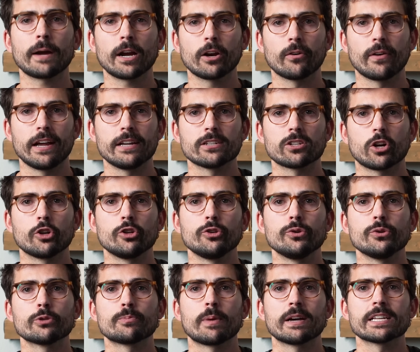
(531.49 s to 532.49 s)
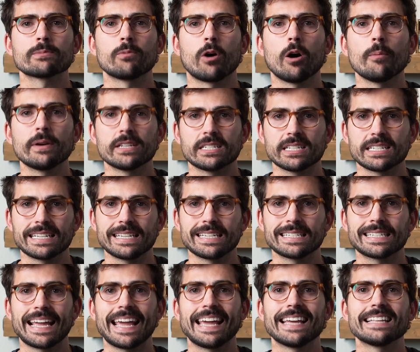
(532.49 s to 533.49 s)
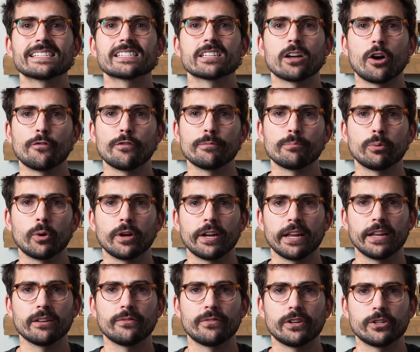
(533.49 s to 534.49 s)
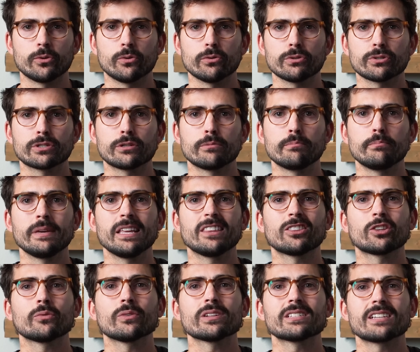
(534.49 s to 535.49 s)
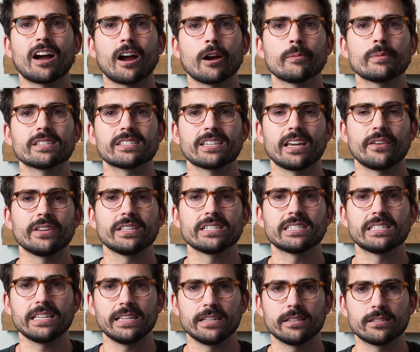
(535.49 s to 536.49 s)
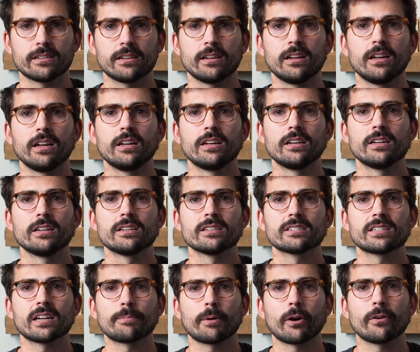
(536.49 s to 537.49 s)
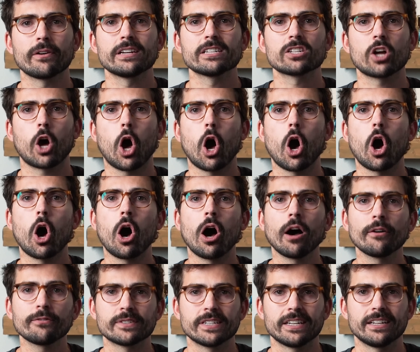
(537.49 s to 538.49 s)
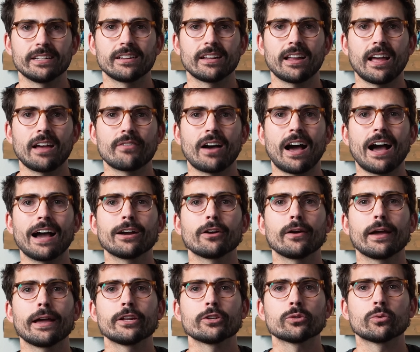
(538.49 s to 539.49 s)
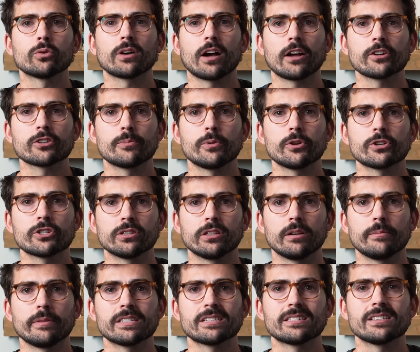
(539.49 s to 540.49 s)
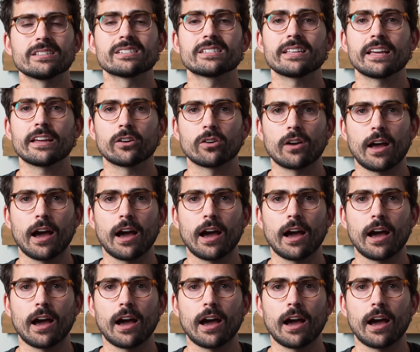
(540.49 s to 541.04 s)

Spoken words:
IRAs are used by small businesses and self-employed individuals to meet their retirement savings needs. SEP IRAs often have higher annual contribution limits than standard